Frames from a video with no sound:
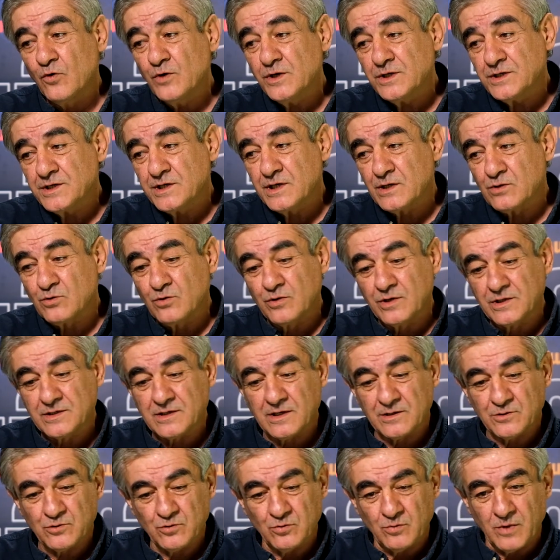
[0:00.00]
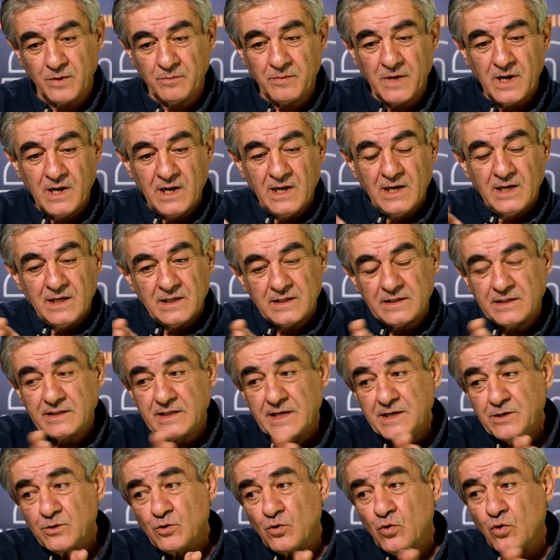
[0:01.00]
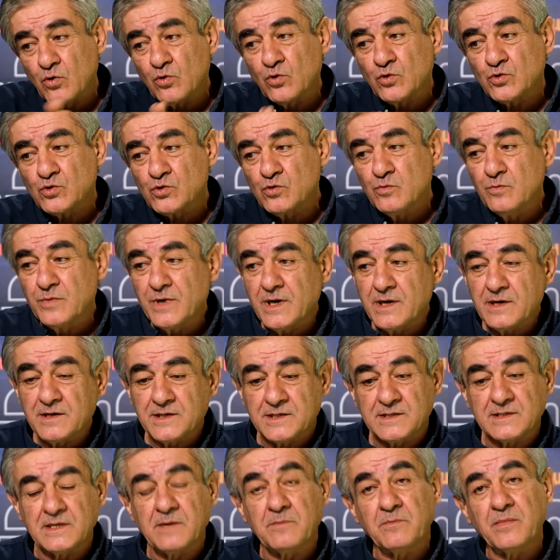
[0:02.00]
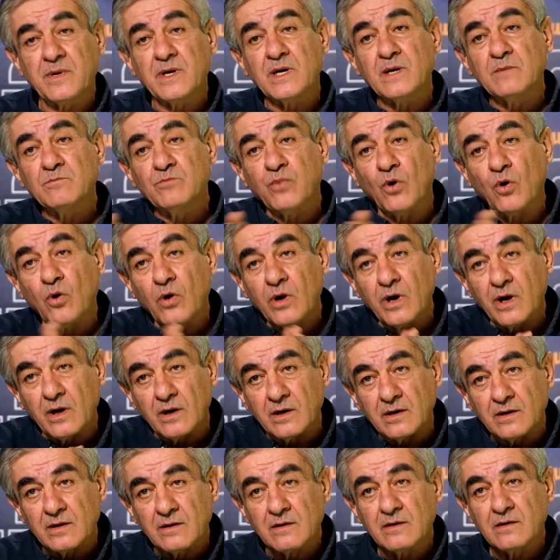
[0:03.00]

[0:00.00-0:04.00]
After which, and we've discussed this, they were forced to change their